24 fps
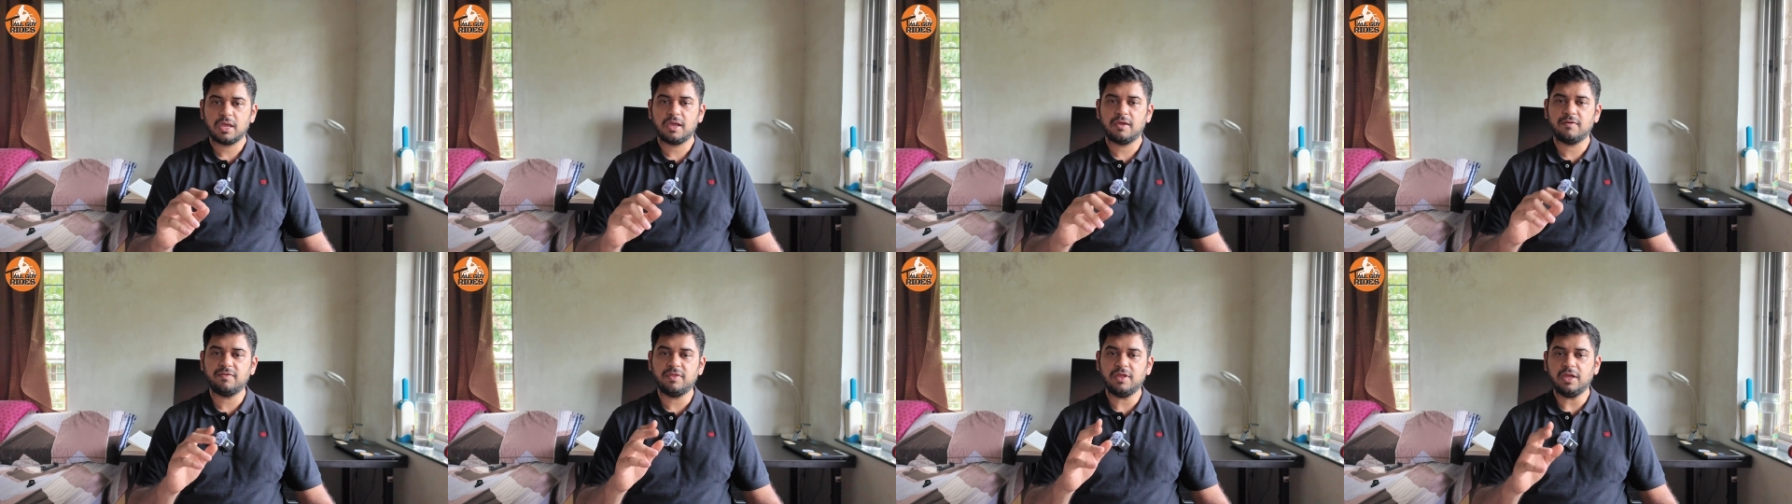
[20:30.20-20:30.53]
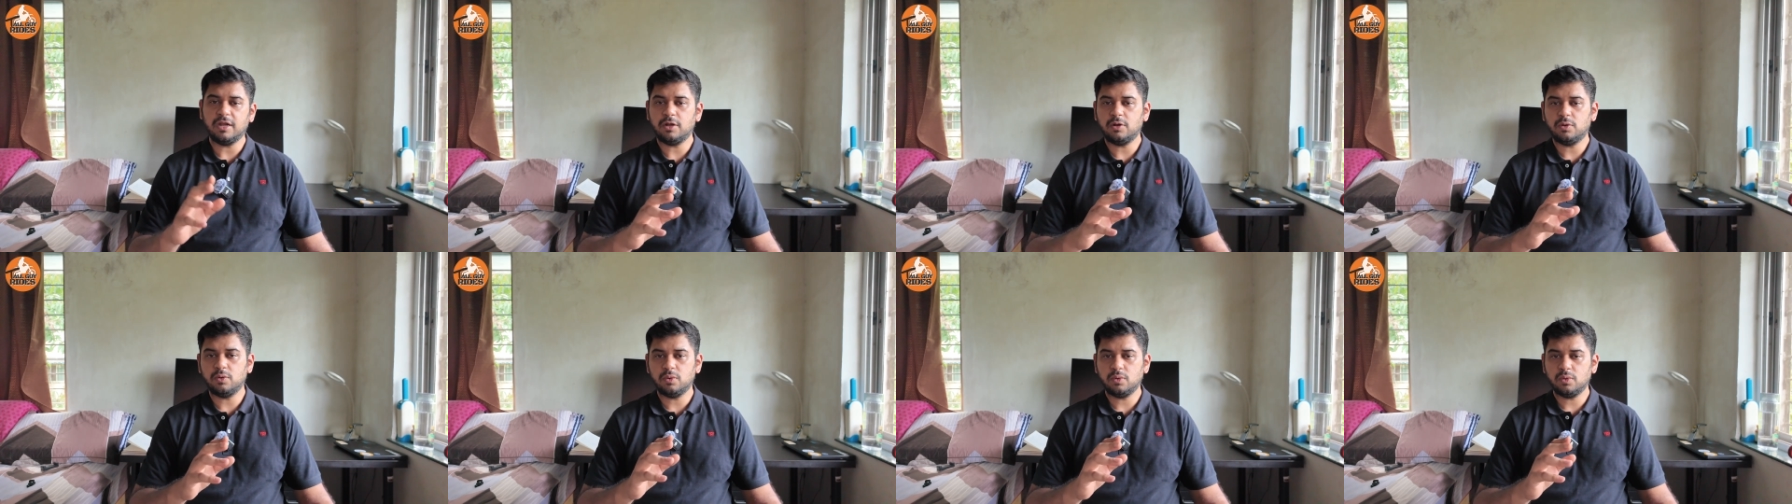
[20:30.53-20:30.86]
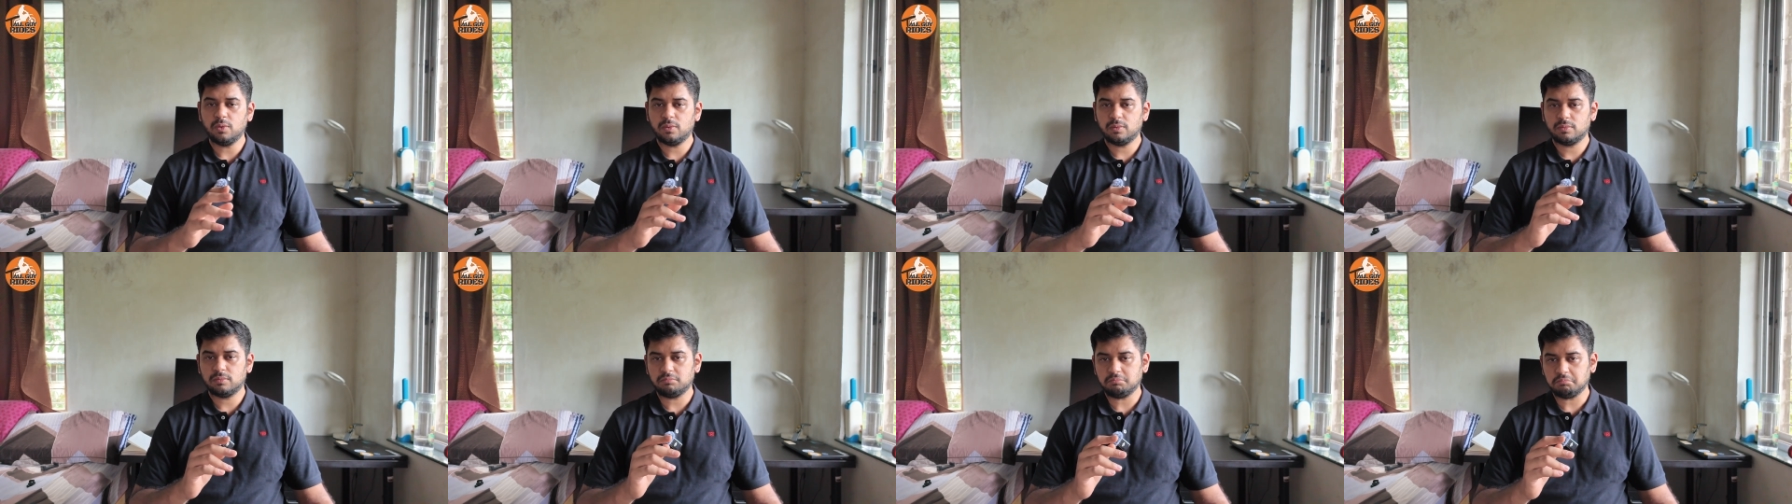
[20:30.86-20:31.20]
If they
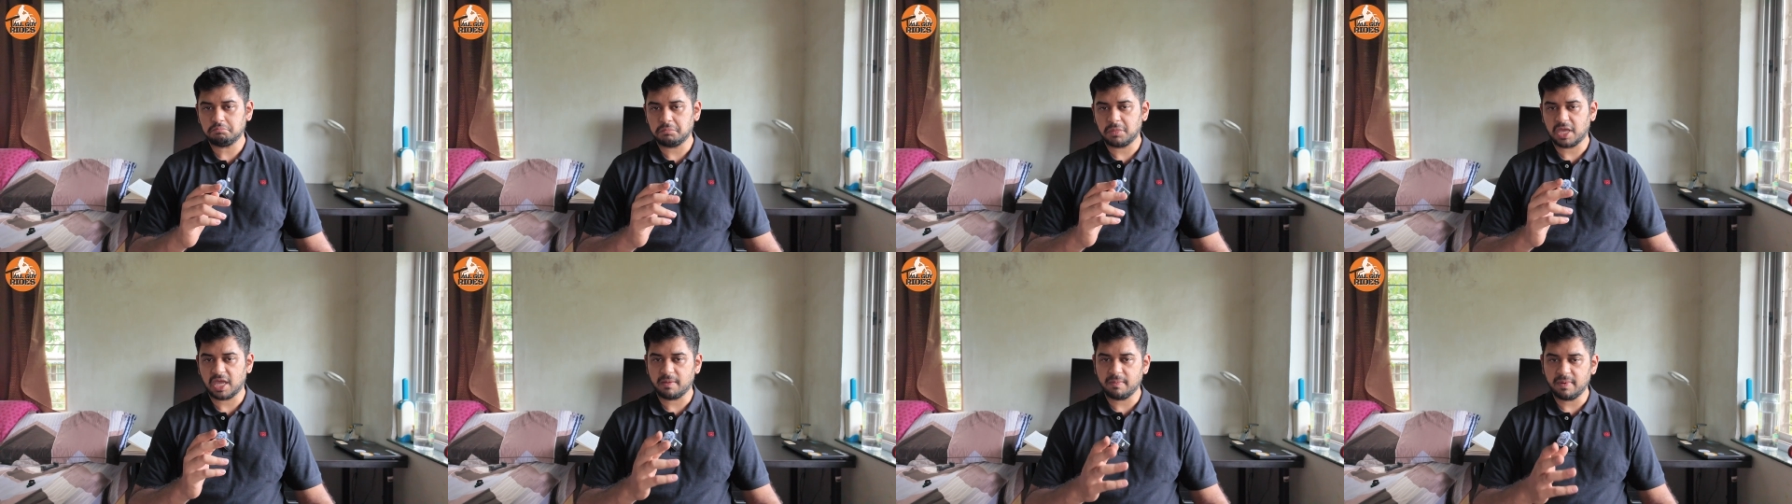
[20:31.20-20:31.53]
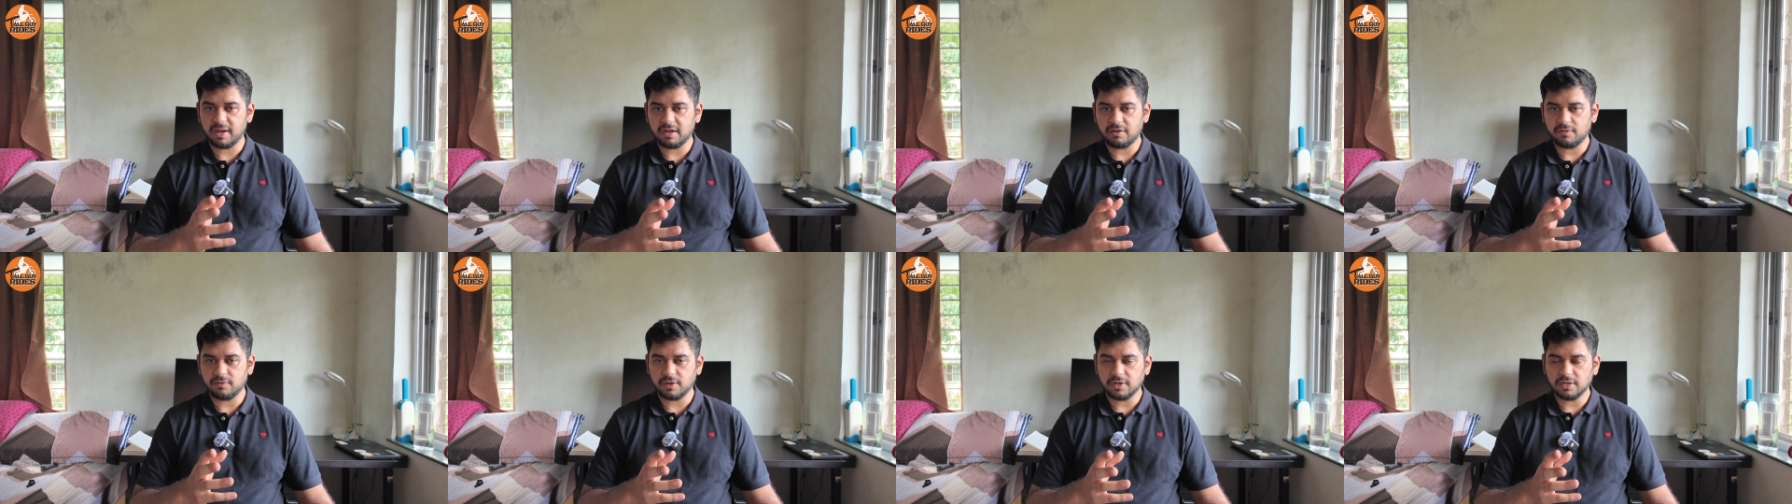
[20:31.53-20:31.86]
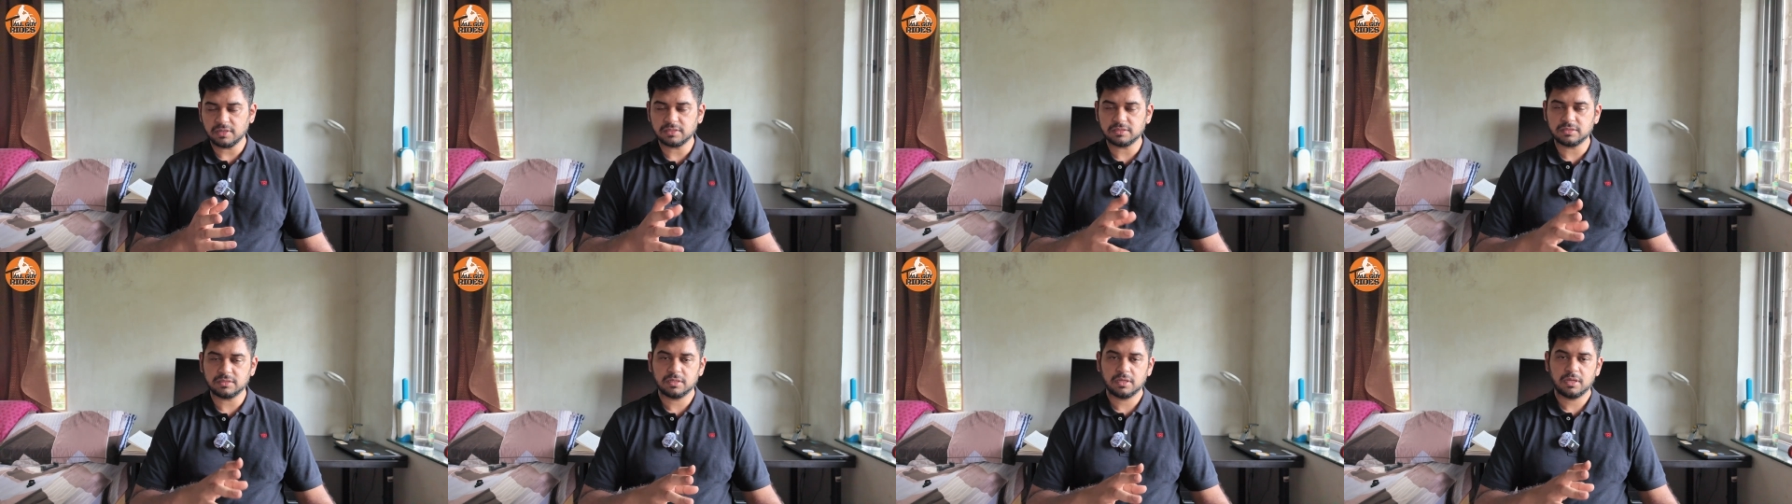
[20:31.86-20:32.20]
do, maybe it
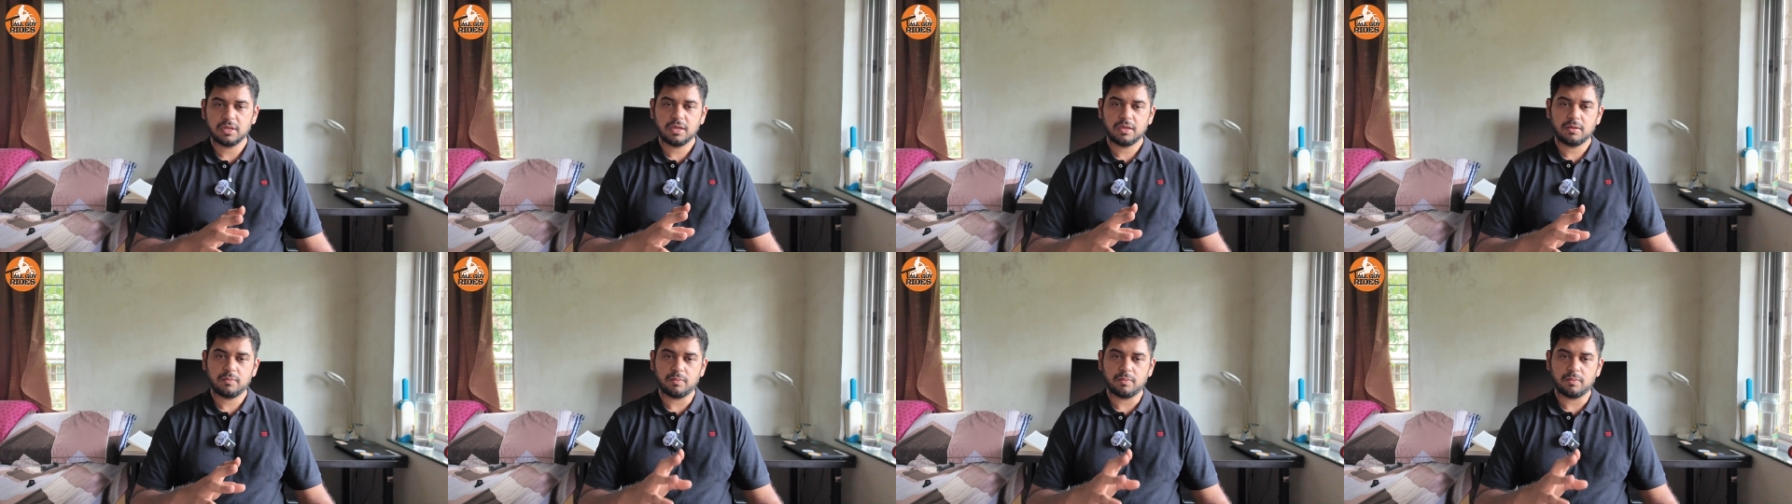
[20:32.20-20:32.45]
works,